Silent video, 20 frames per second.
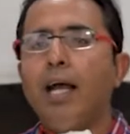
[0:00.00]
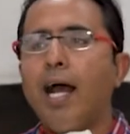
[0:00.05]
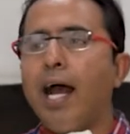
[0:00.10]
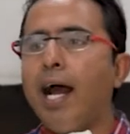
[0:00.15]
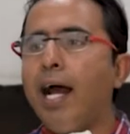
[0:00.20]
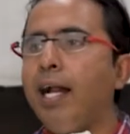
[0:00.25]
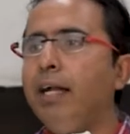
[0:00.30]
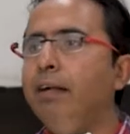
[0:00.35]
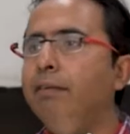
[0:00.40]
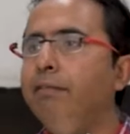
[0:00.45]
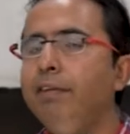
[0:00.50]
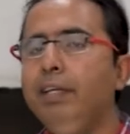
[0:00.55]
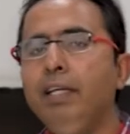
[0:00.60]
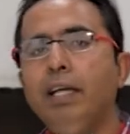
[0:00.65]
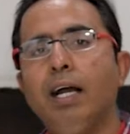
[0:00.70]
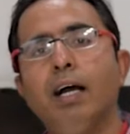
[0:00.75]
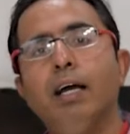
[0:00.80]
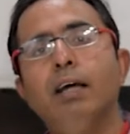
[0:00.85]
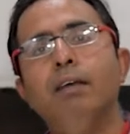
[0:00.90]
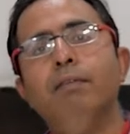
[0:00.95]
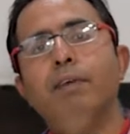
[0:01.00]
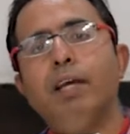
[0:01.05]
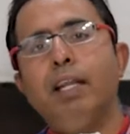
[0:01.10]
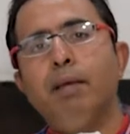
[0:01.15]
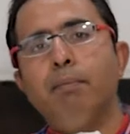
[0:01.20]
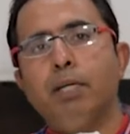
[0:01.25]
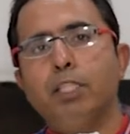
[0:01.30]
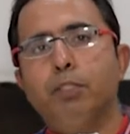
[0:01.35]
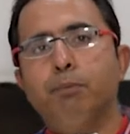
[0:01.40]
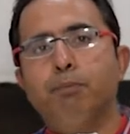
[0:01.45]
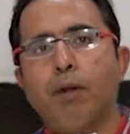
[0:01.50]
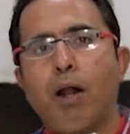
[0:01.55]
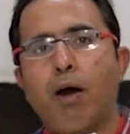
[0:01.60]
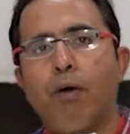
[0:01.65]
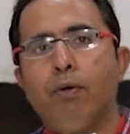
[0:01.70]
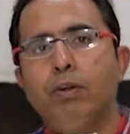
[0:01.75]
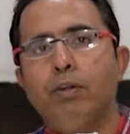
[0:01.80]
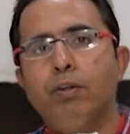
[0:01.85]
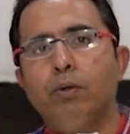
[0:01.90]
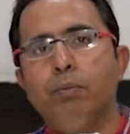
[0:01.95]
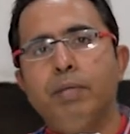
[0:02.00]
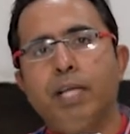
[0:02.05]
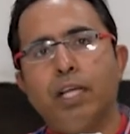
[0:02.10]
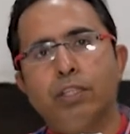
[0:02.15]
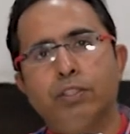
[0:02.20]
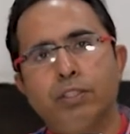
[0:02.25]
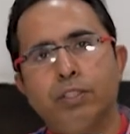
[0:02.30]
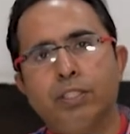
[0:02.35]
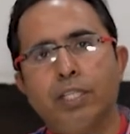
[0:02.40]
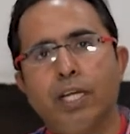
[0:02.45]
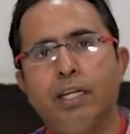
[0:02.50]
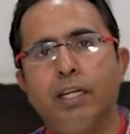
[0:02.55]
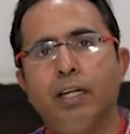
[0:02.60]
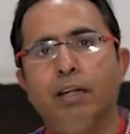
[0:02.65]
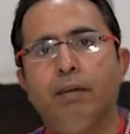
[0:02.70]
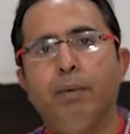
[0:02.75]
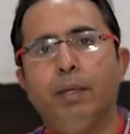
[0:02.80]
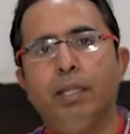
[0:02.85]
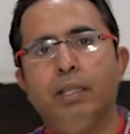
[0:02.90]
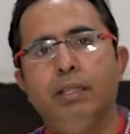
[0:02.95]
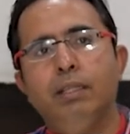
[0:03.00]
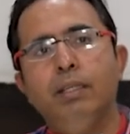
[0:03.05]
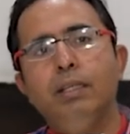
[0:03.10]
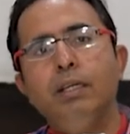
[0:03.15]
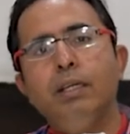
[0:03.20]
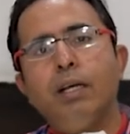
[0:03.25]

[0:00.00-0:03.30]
And we are very much proud to be associated with